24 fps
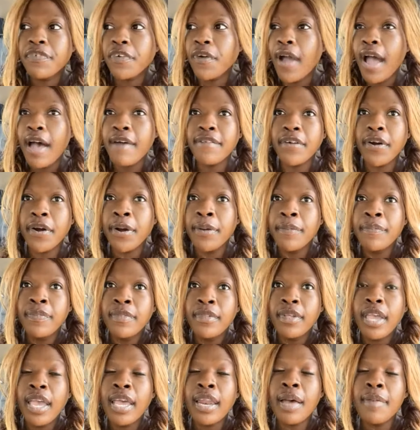Forever.
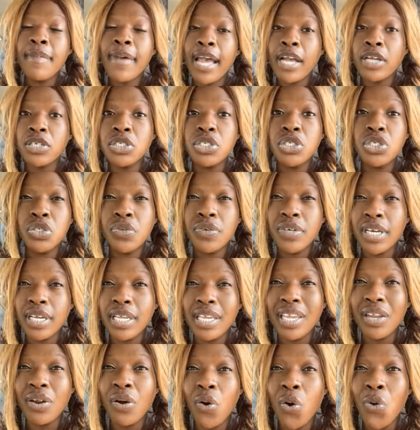And I'm actually doing
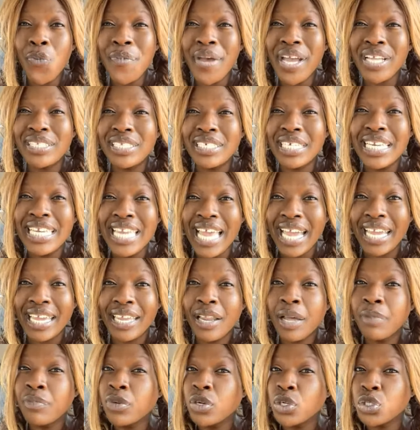a keto OMAD
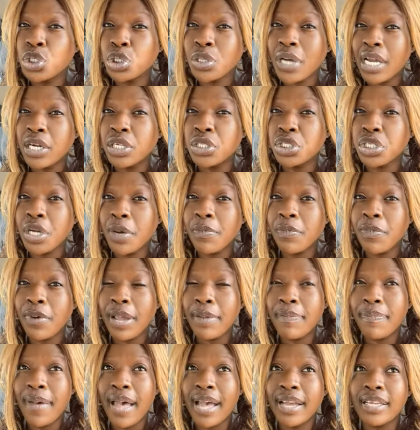tonight. I'm going to try to jump
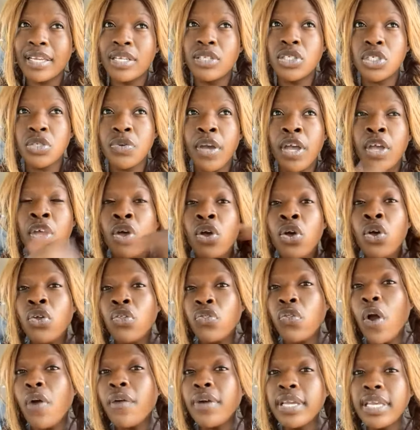right back into it.
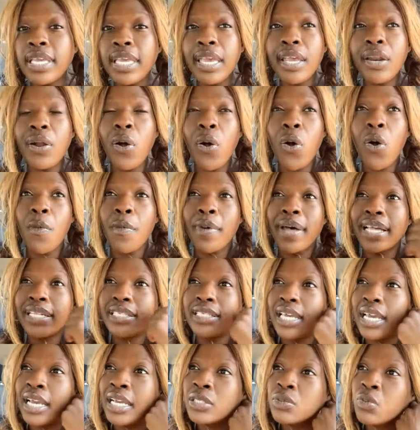Throw in keto
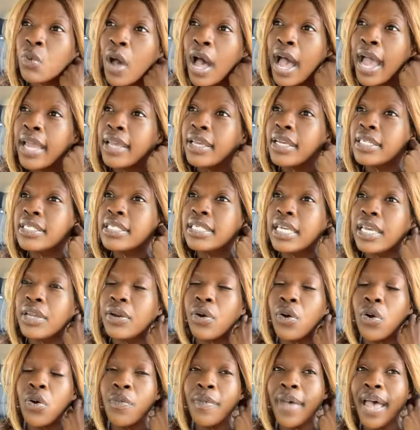OMAD days. Why? Because
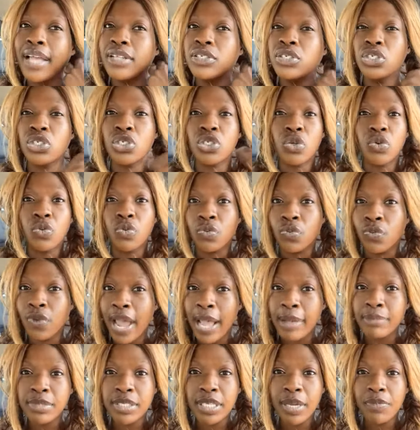keto OMAD just
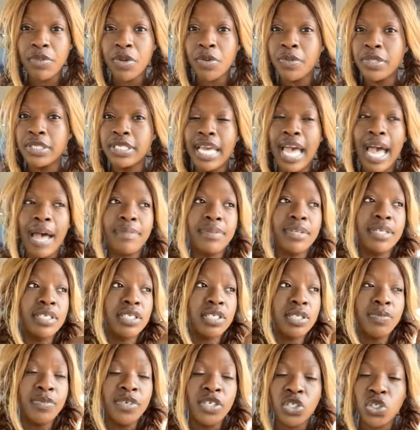ramps up your
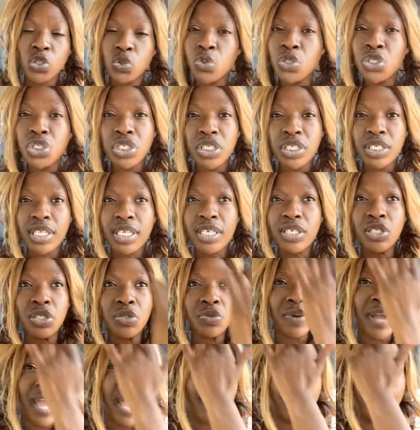metabolism, it switches
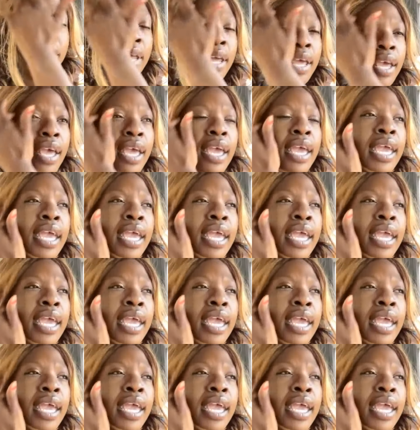things around.